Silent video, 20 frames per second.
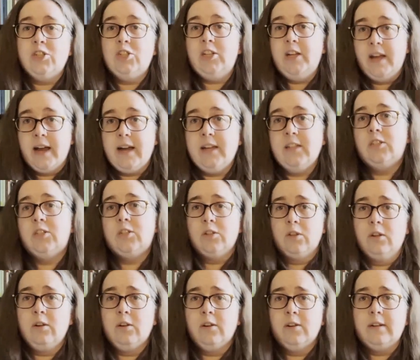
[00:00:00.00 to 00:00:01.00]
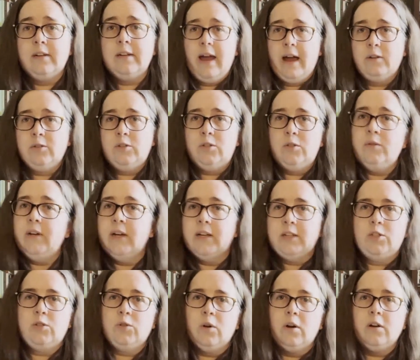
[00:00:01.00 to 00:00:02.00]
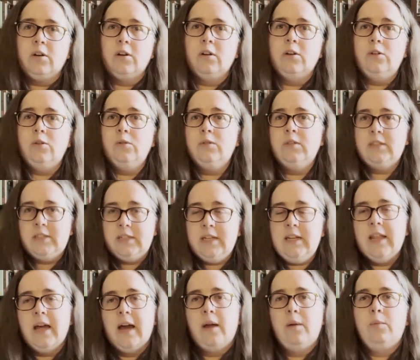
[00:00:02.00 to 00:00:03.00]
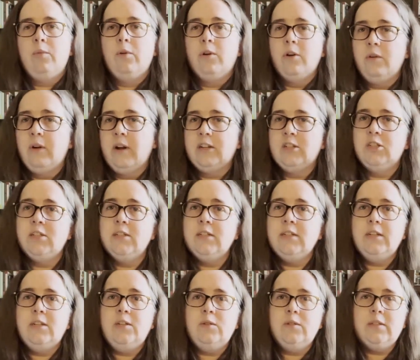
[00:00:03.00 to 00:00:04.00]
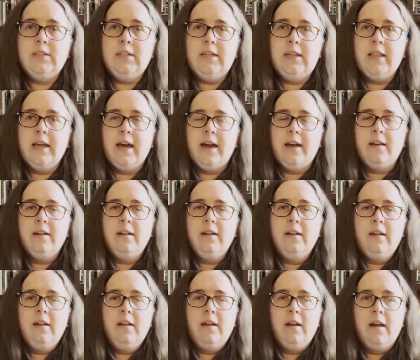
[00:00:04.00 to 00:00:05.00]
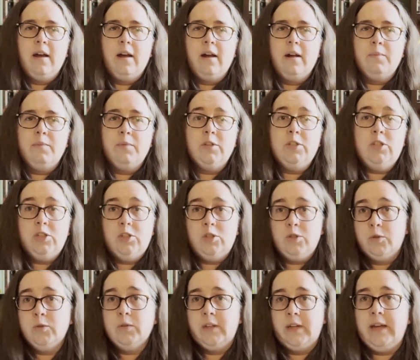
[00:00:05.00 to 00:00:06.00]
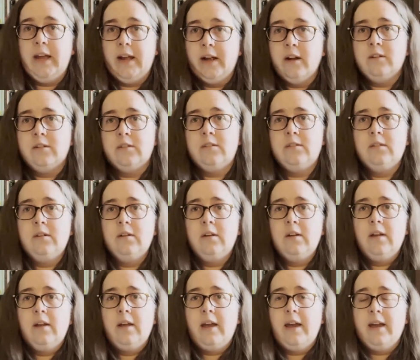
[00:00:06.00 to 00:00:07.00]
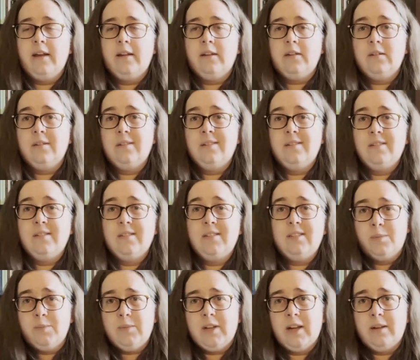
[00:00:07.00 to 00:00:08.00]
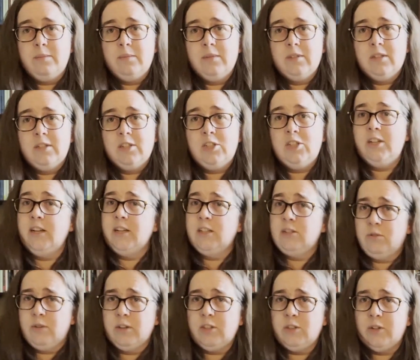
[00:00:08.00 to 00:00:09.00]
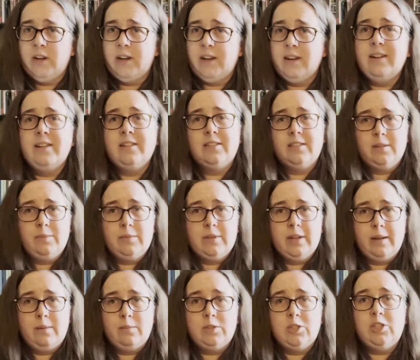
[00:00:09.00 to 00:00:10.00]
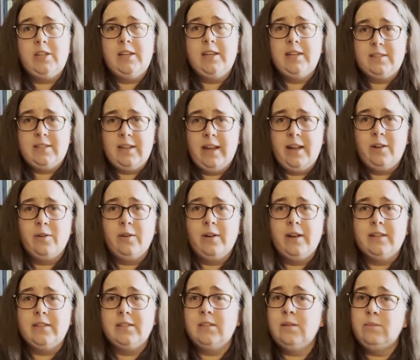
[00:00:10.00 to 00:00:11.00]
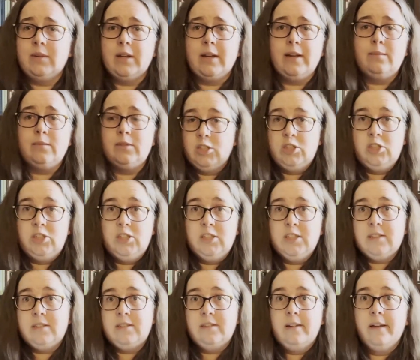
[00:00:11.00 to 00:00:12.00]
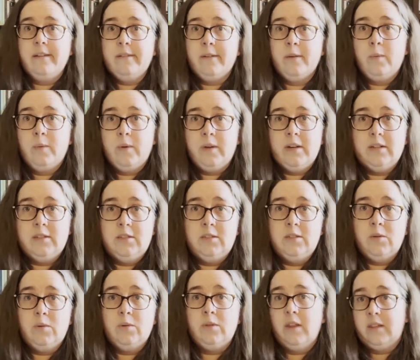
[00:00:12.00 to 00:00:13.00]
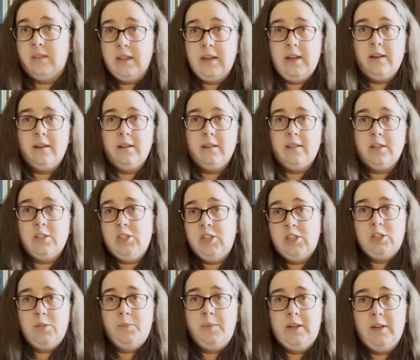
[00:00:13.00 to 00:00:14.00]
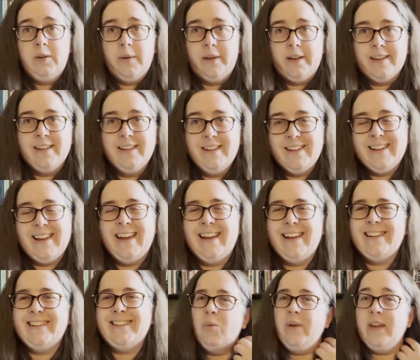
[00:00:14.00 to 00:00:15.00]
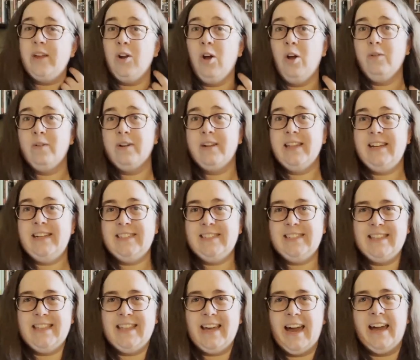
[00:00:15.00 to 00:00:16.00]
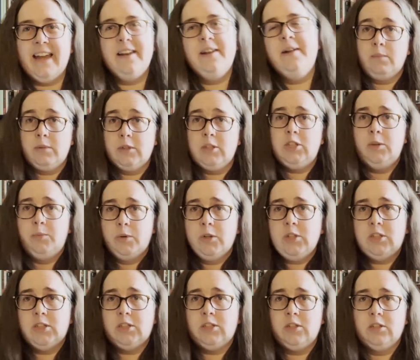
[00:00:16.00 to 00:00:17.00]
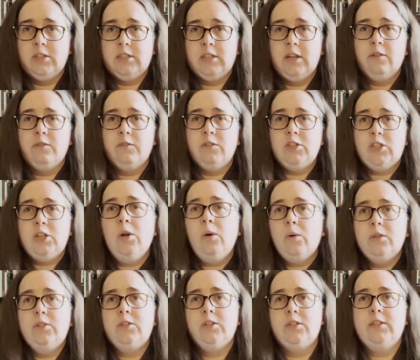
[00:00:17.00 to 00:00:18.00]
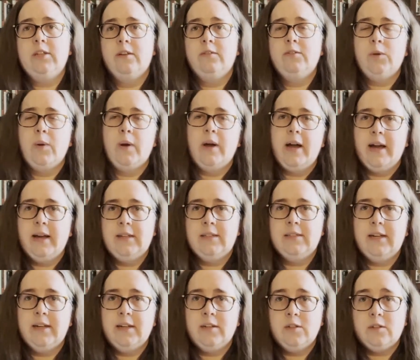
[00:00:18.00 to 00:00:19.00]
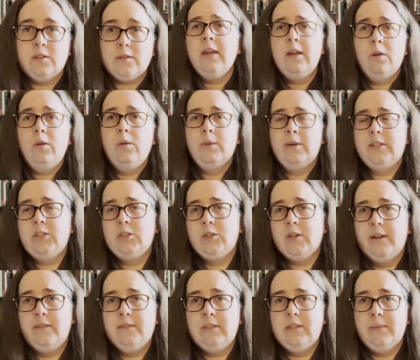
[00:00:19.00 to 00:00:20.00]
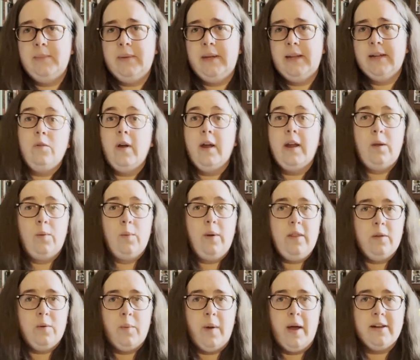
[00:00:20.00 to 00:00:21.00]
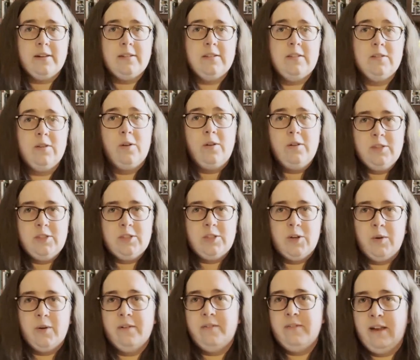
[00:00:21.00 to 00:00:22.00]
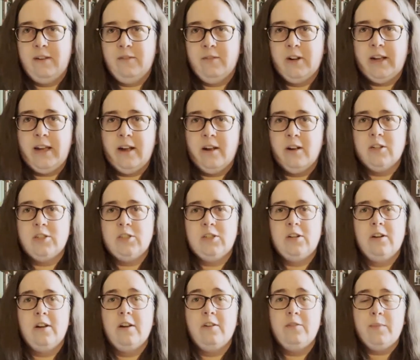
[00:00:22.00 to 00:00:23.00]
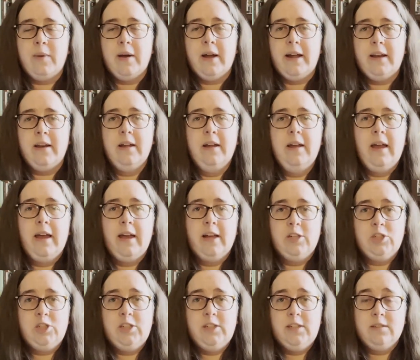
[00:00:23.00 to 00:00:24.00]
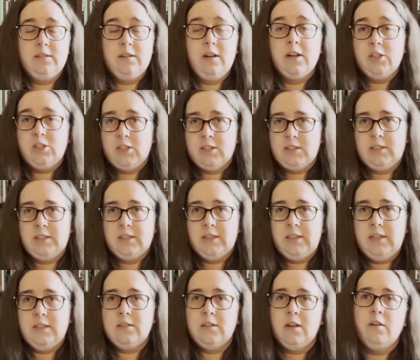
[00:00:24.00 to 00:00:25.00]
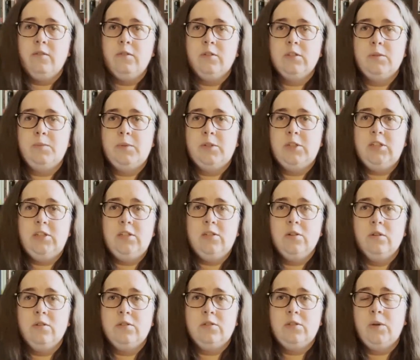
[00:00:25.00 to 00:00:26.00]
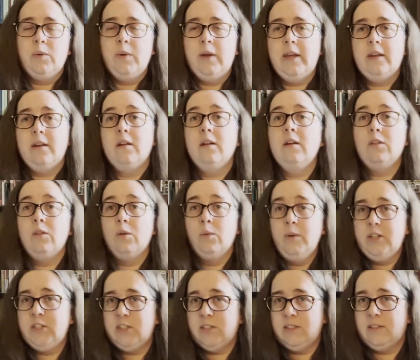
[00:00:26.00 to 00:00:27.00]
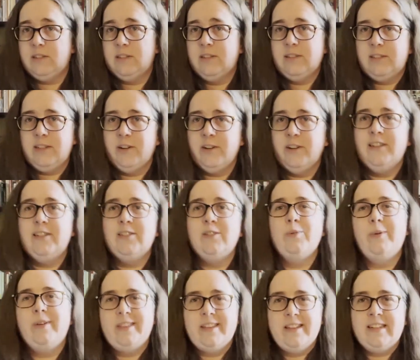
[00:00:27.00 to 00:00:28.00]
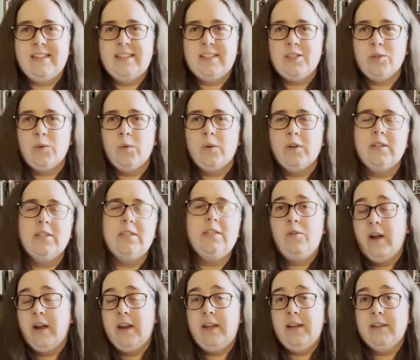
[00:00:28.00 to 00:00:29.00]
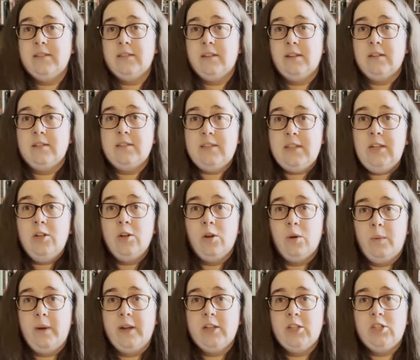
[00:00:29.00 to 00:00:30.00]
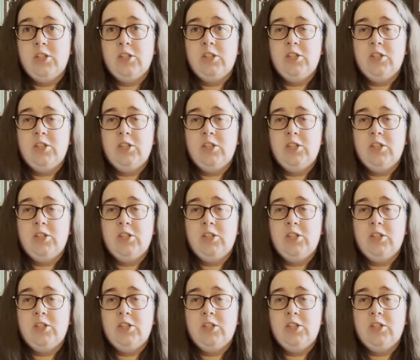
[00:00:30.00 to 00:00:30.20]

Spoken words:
She has to learn how to get stronger. You see that progression, and you see that she truly cares. And sometimes she gets frustrated, and sometimes she gets angry, and sometimes she just doesn't want to do the thing that she should be doing. And we can all relate to that. But she pushes herself and she holds herself to a high standard and always strives to meet it. Granny Weatherwax is also a favorite character of mine, and she is not just in these novels, but she's also in the Witches series within Discworld. Granny is a senior witch.